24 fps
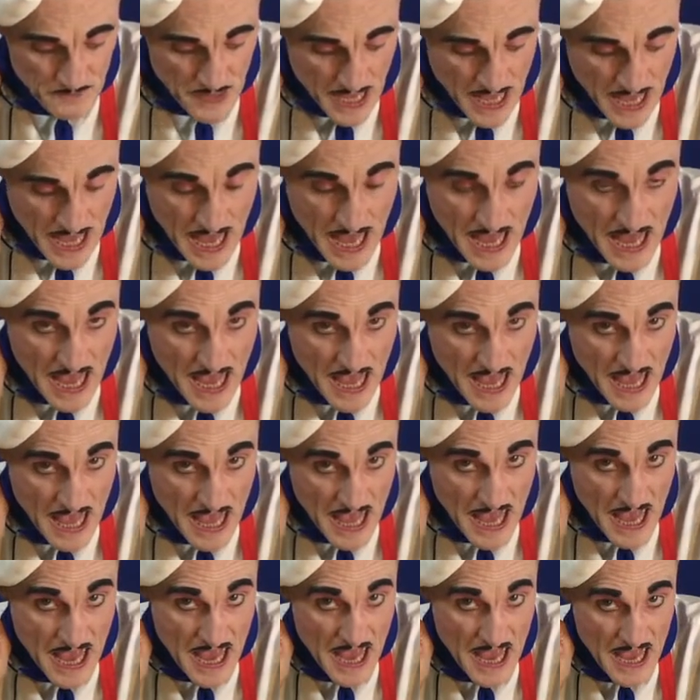
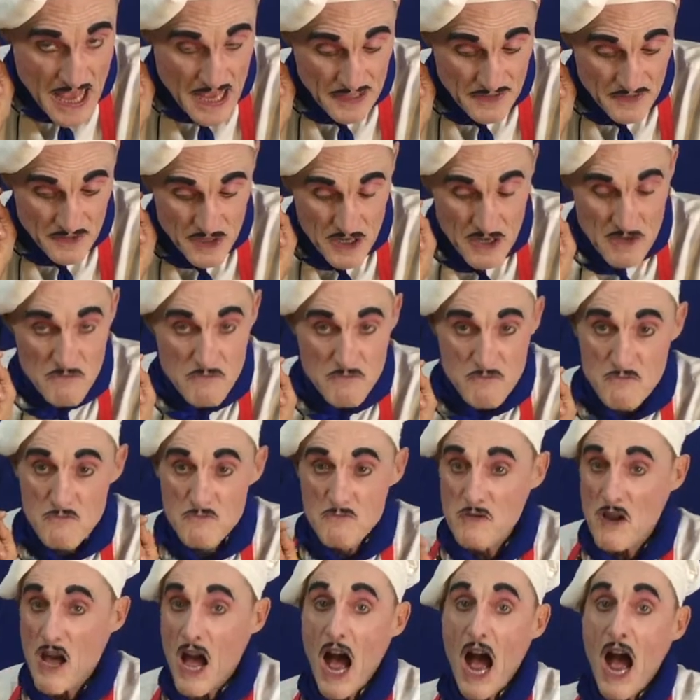And
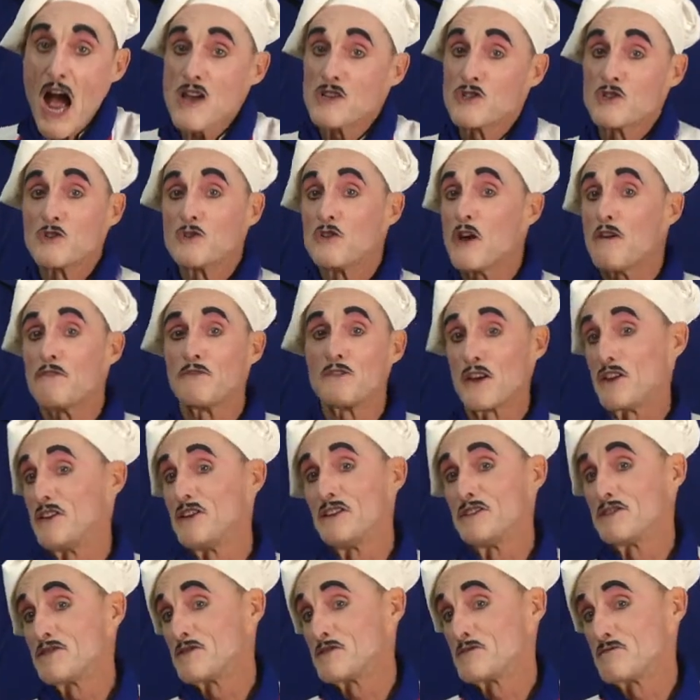I should have done
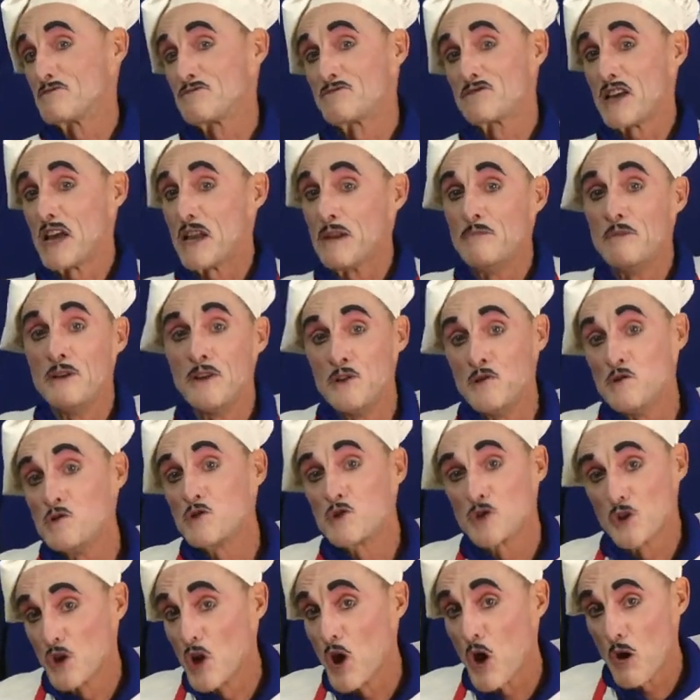it 10 minutes
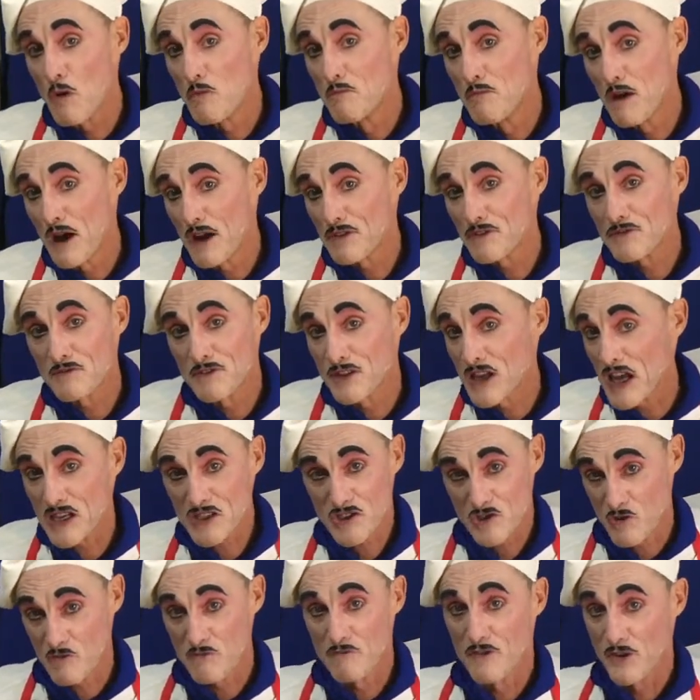ago, but
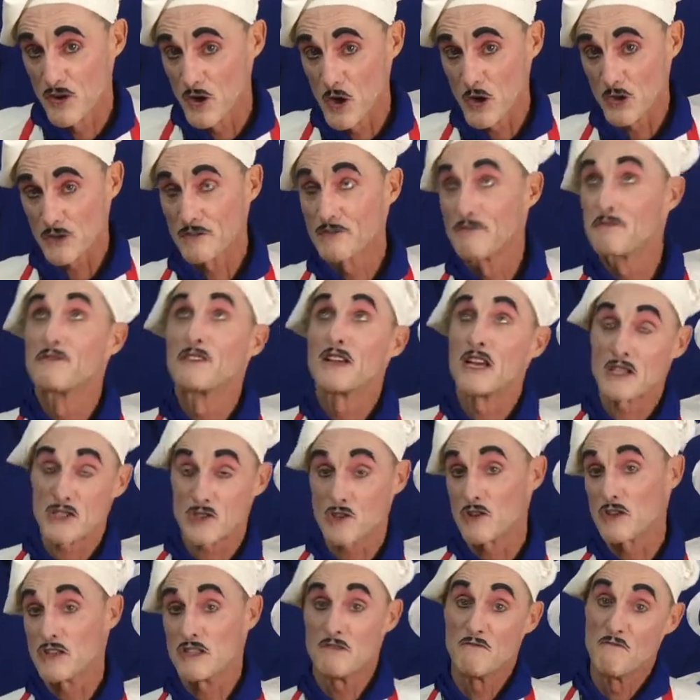Gaston forgot.
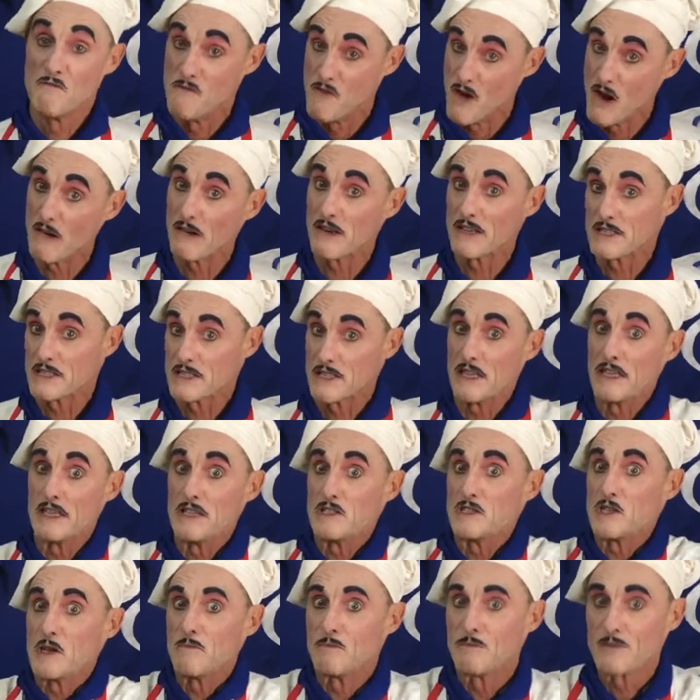Gaston is very silly
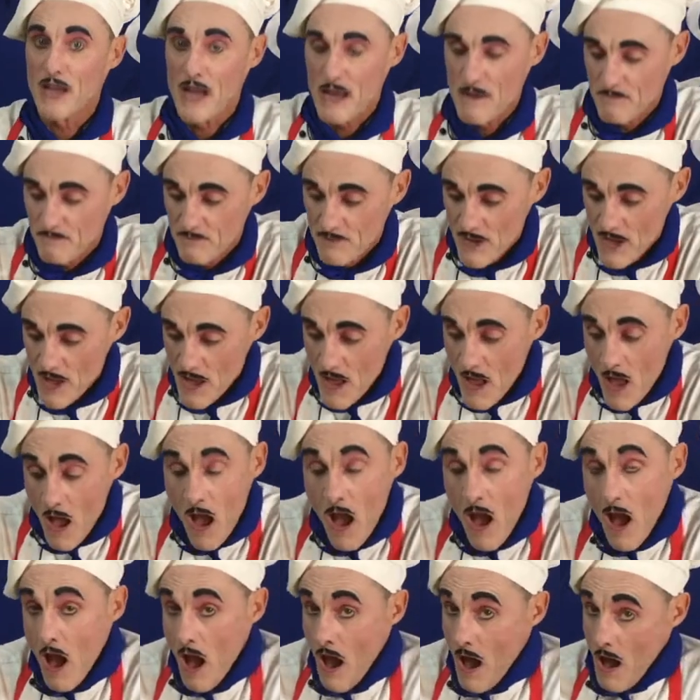sometimes.
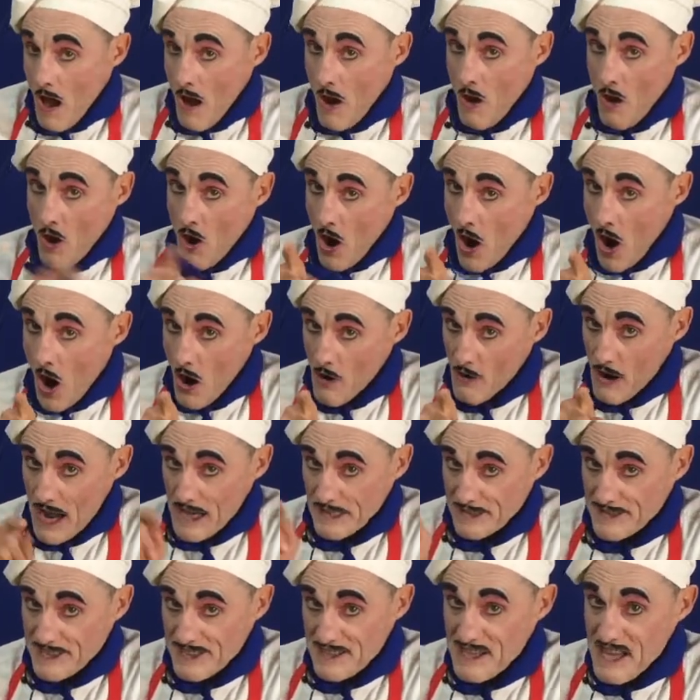
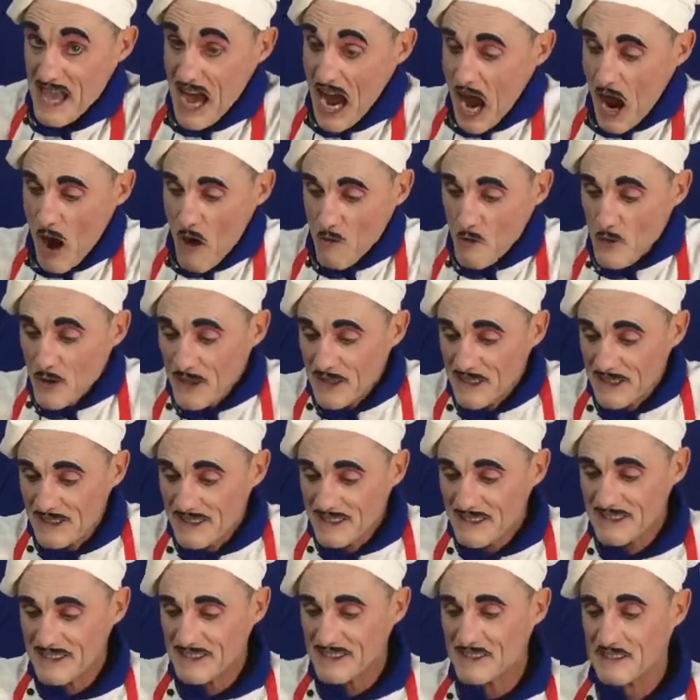Alright, now
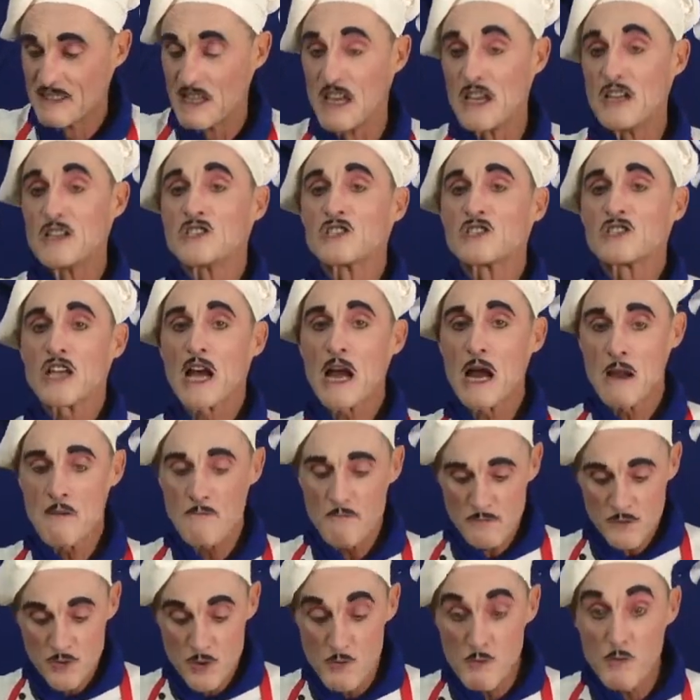it's
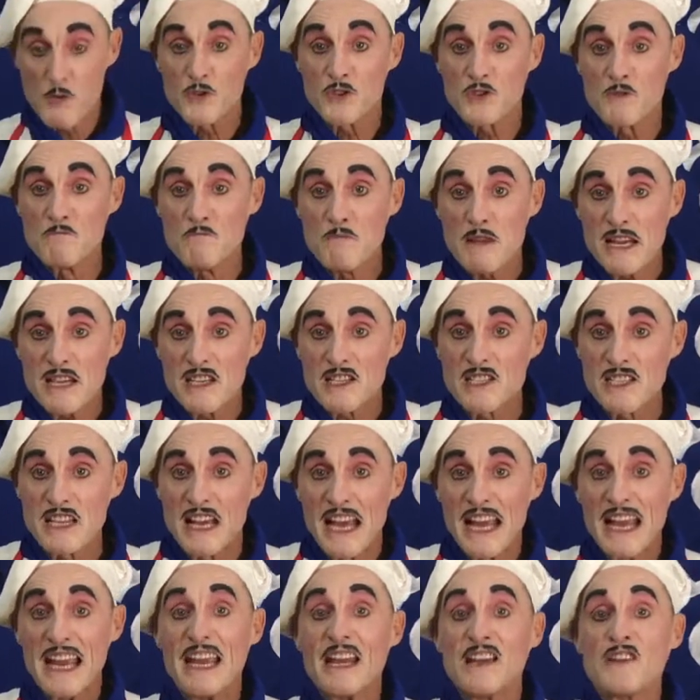time to put the mix
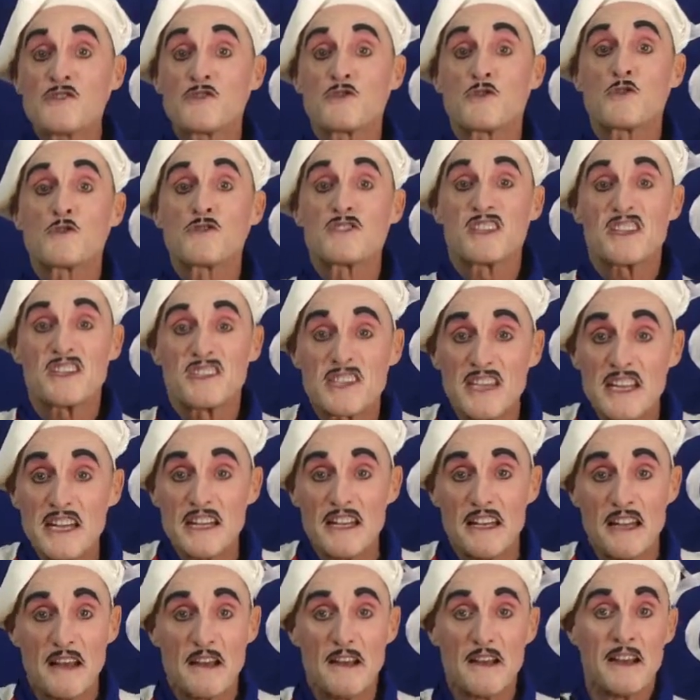into the
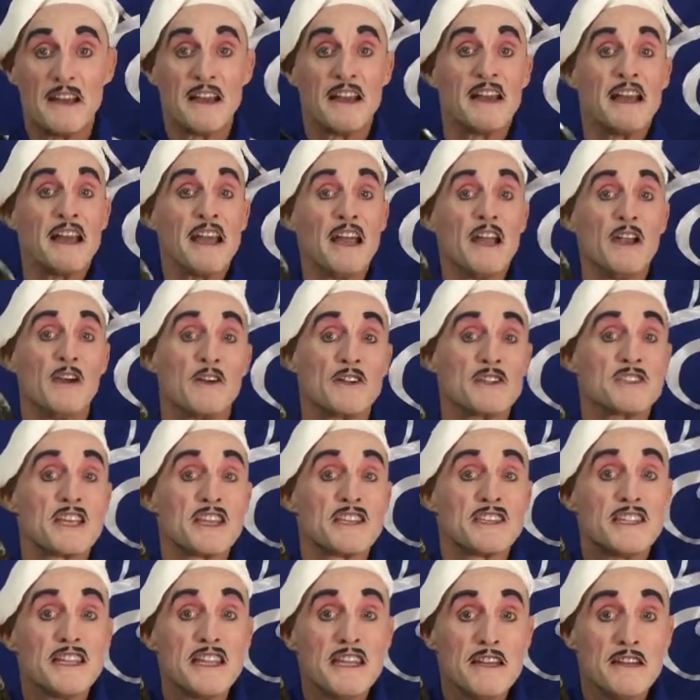tin. Here is the
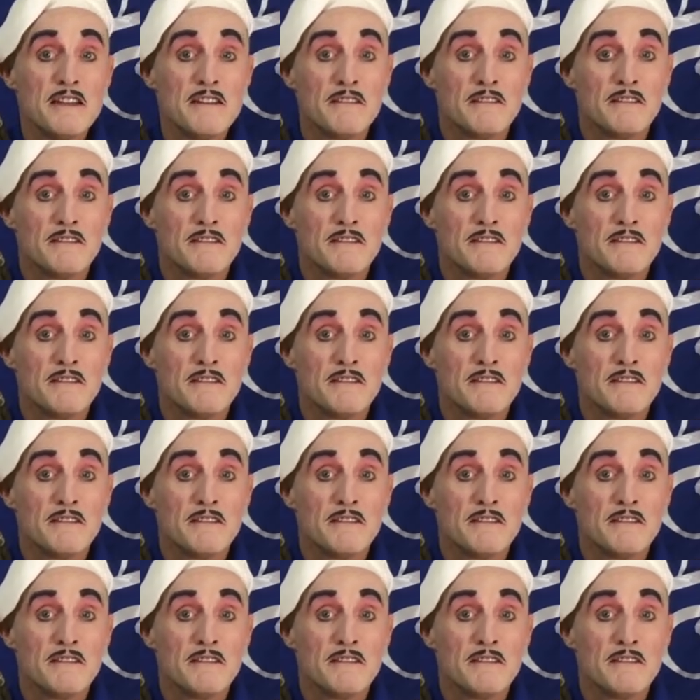tin.